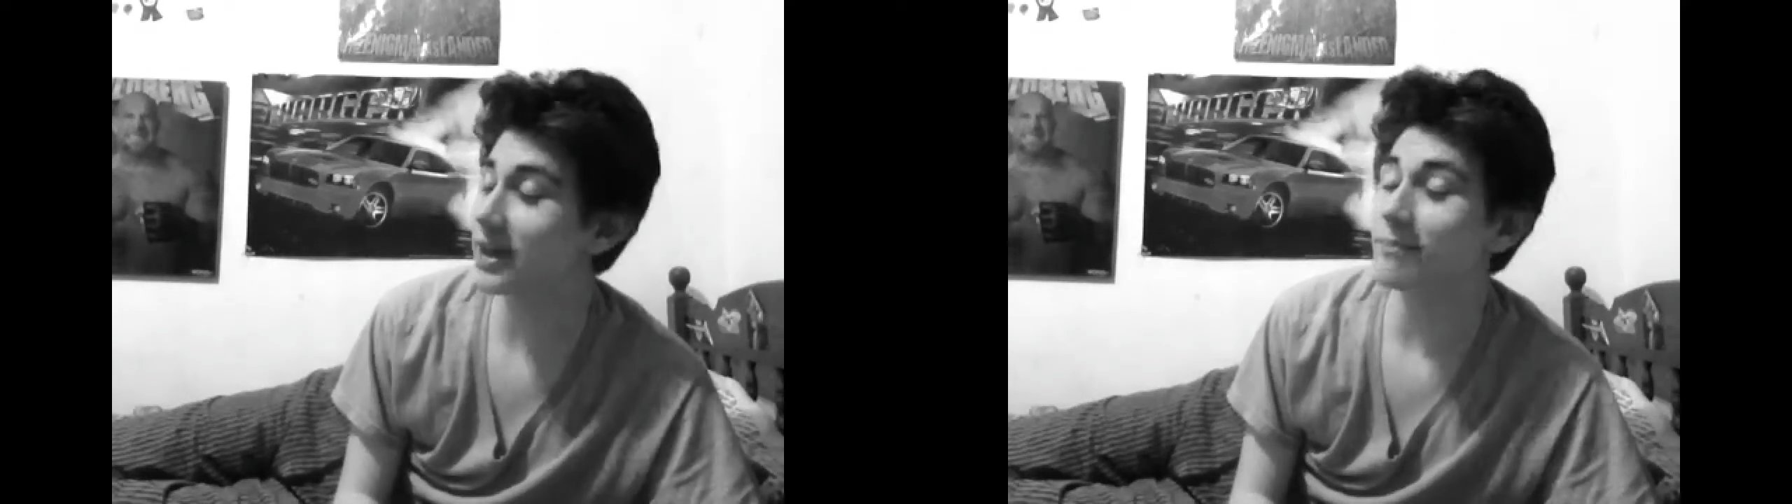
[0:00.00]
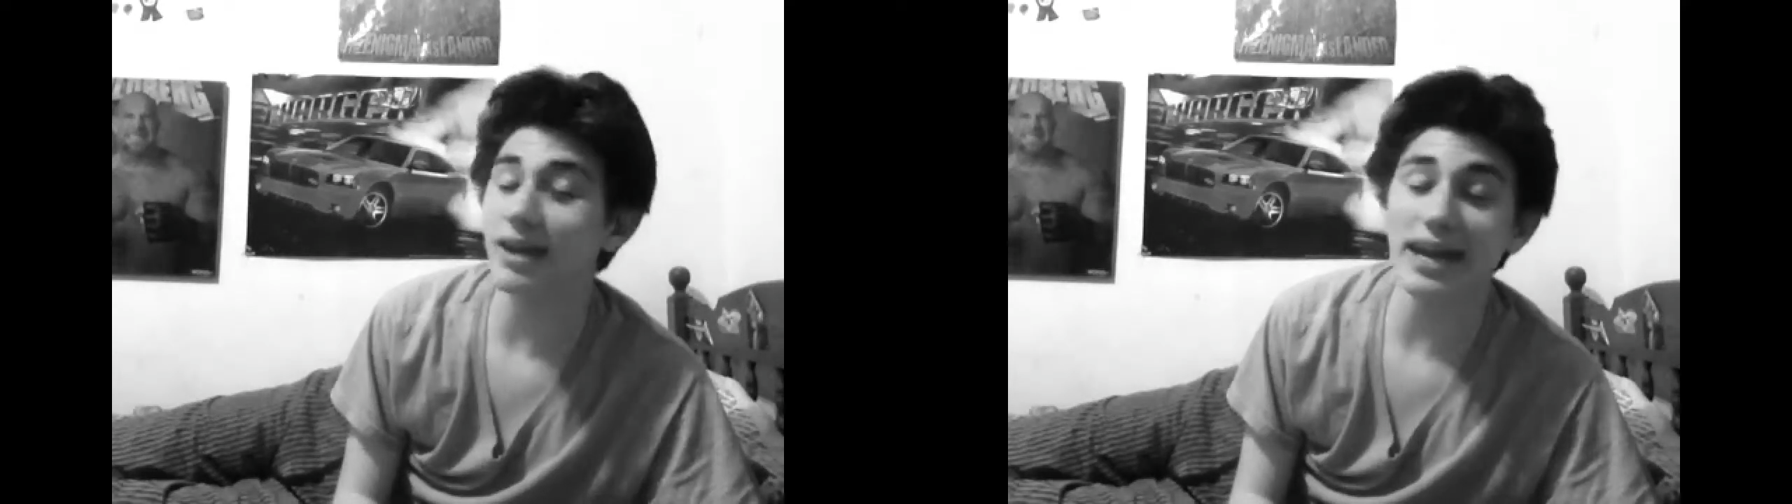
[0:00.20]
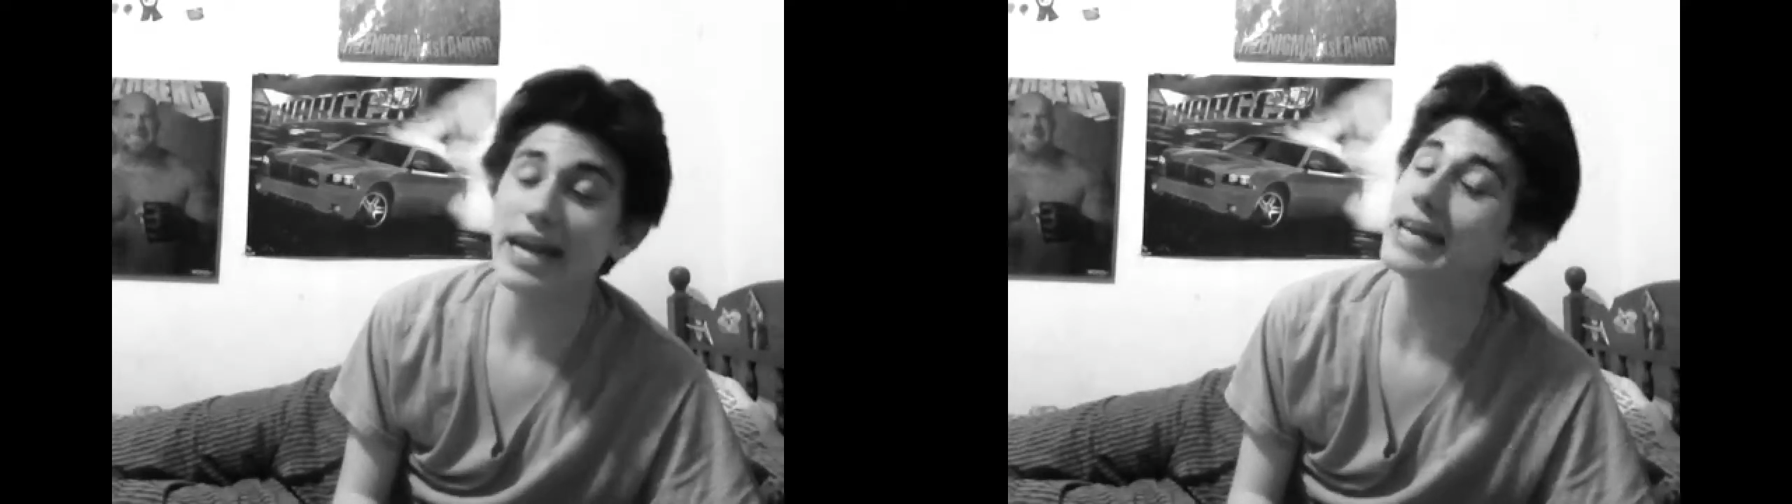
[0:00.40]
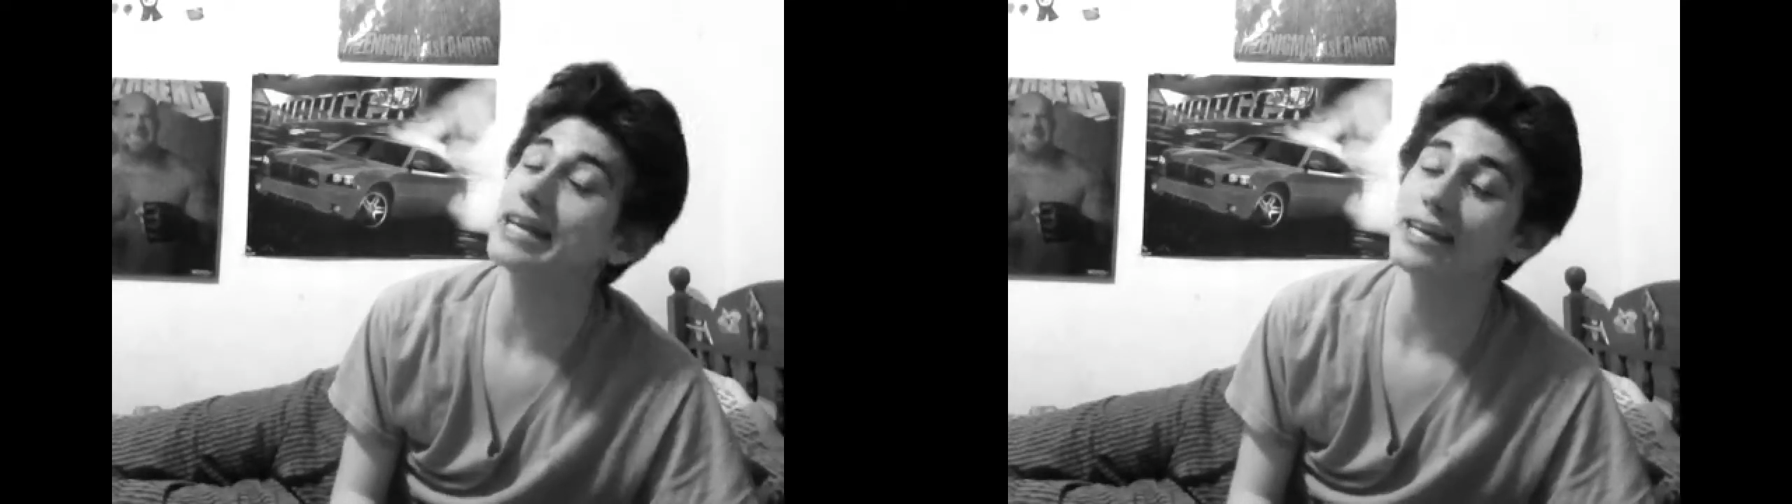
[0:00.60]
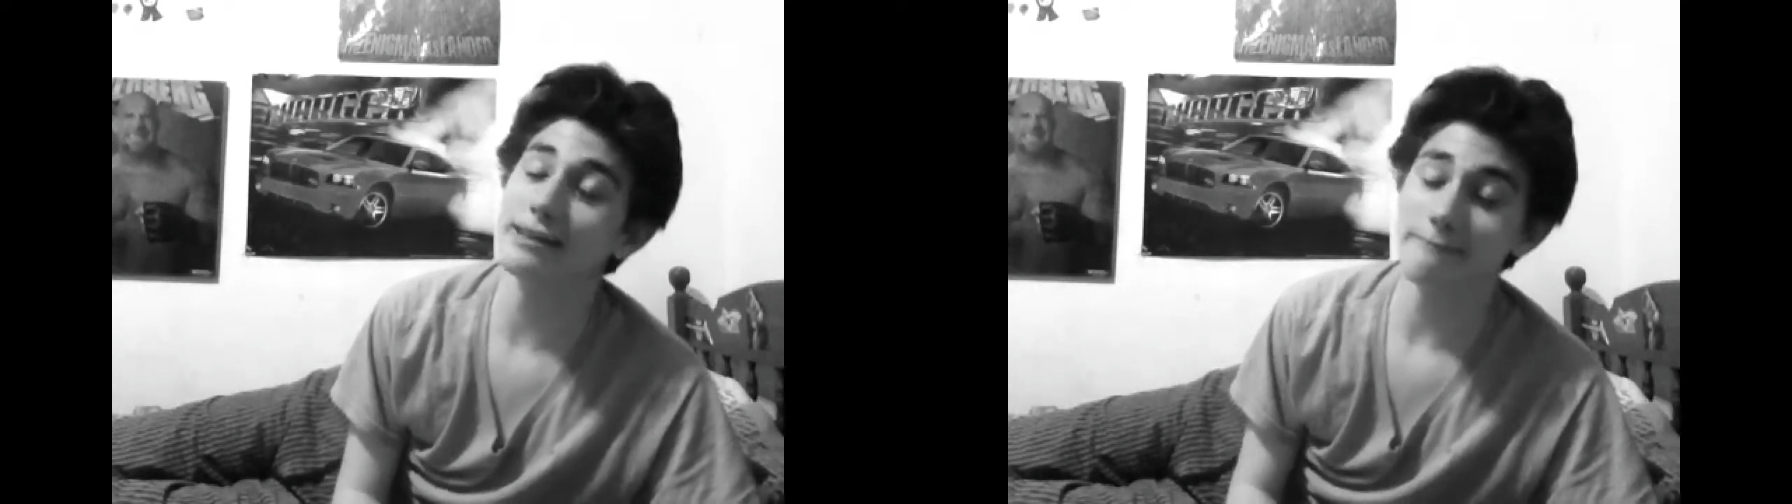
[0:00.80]
I'm not adding
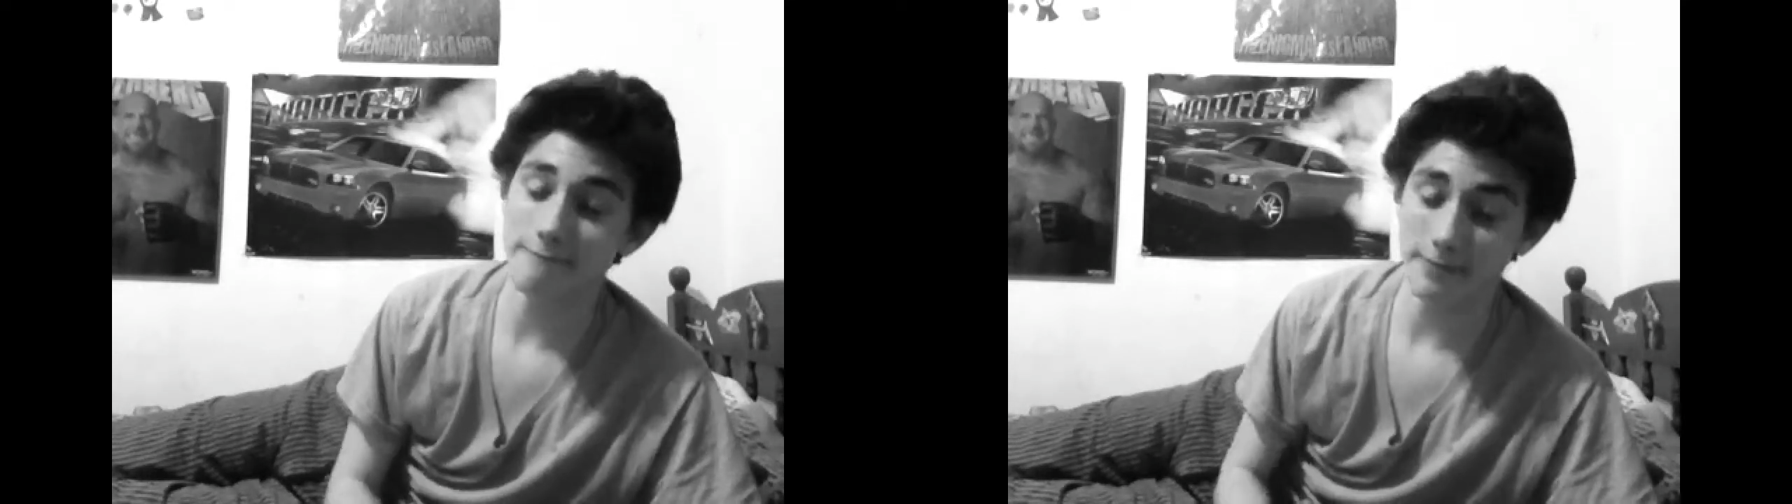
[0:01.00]
in